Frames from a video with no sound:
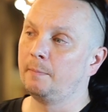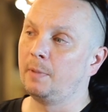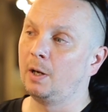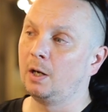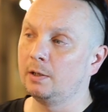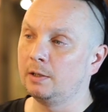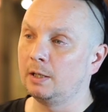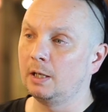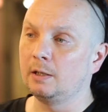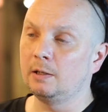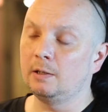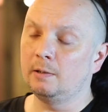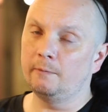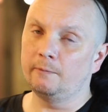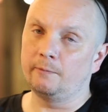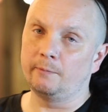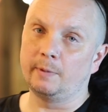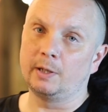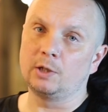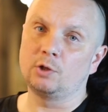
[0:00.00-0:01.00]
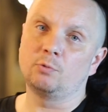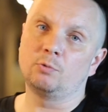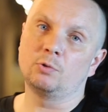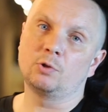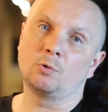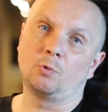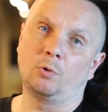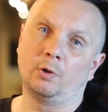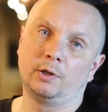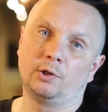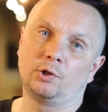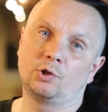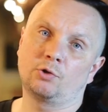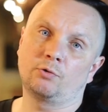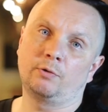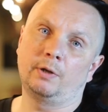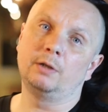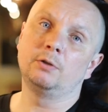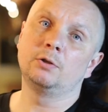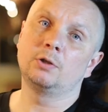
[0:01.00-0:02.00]
By then the information was quite
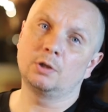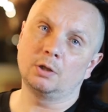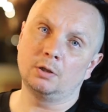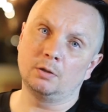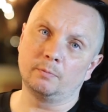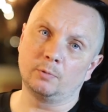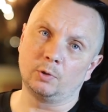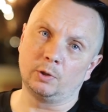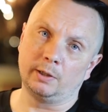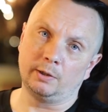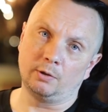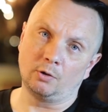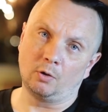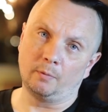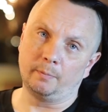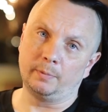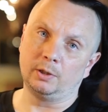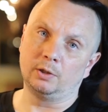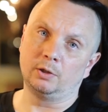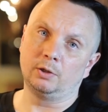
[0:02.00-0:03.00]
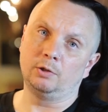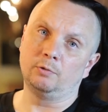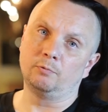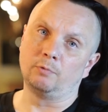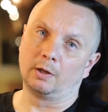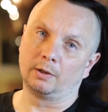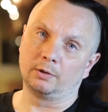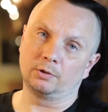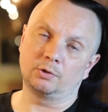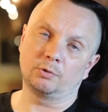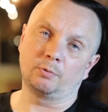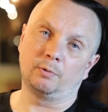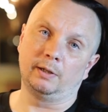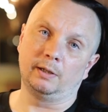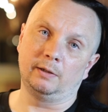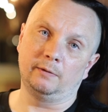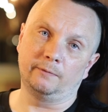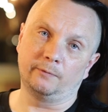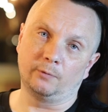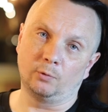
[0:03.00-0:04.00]
entrenched in the marine hobby that you run at
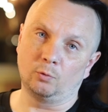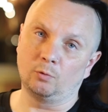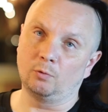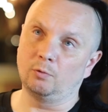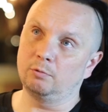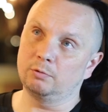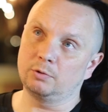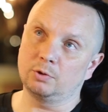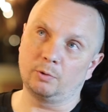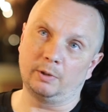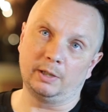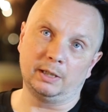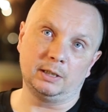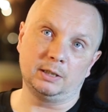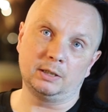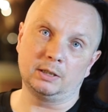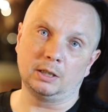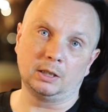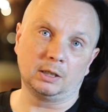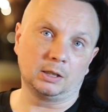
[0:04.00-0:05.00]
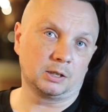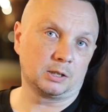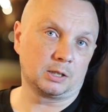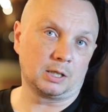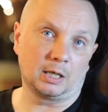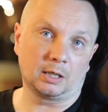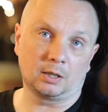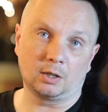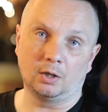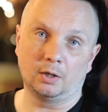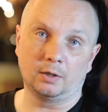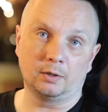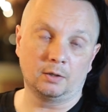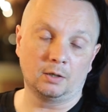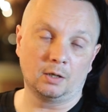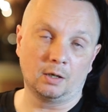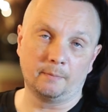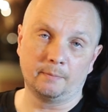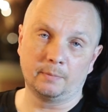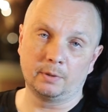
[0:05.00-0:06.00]
24, 26, that kind
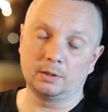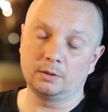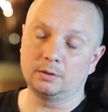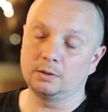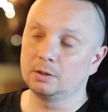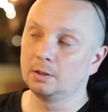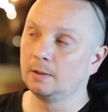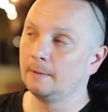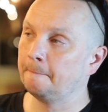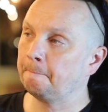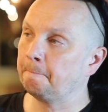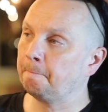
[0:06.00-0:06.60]
of numbers.